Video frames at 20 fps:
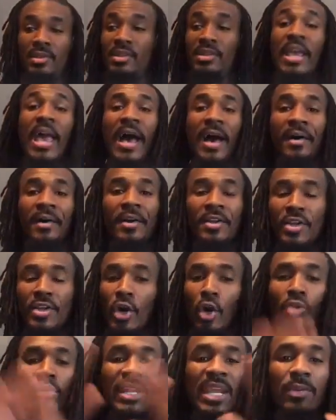Yeah, you
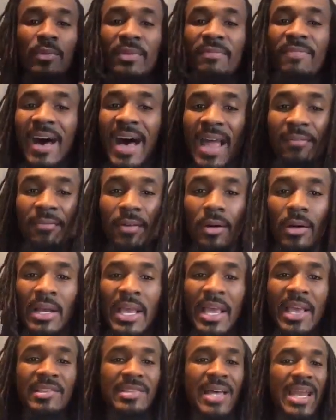don't need revival.
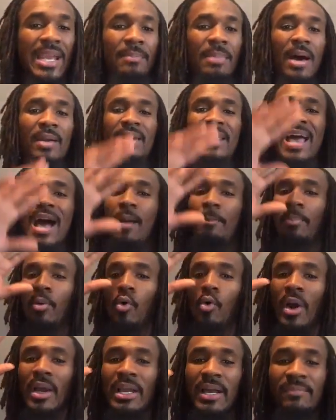It's not about the
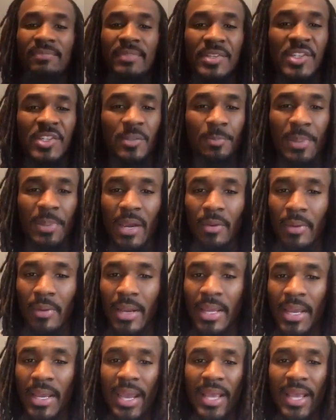outpouring of the Spirit.